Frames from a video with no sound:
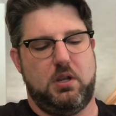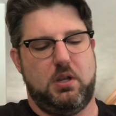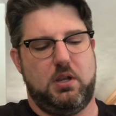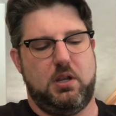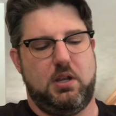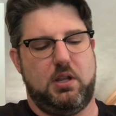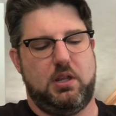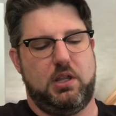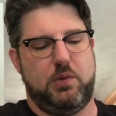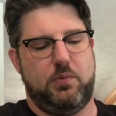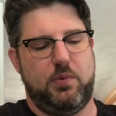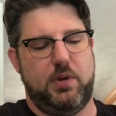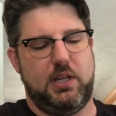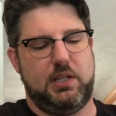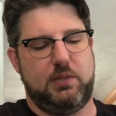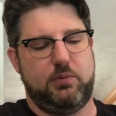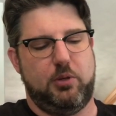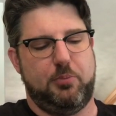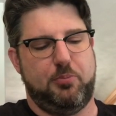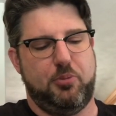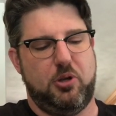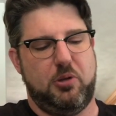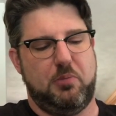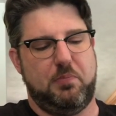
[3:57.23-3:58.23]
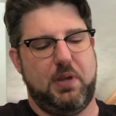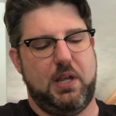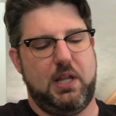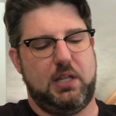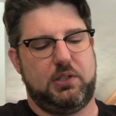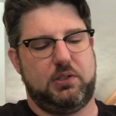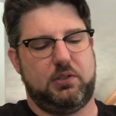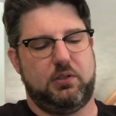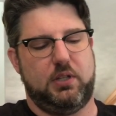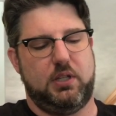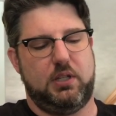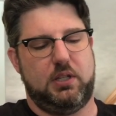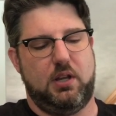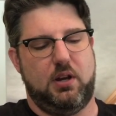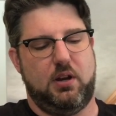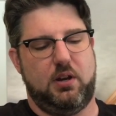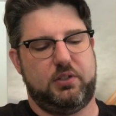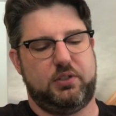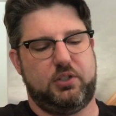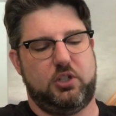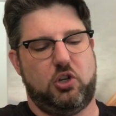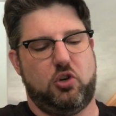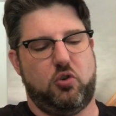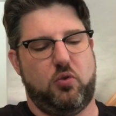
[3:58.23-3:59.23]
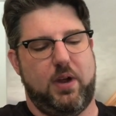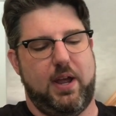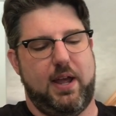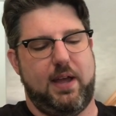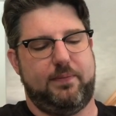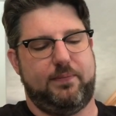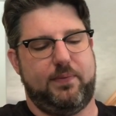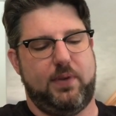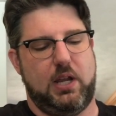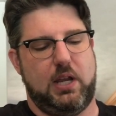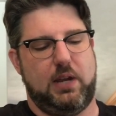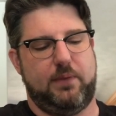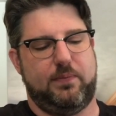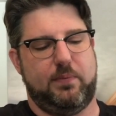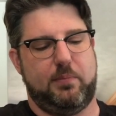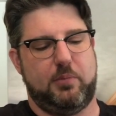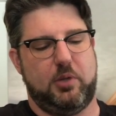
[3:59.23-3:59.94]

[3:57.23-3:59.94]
And the reason we put pencil in there is the graphite from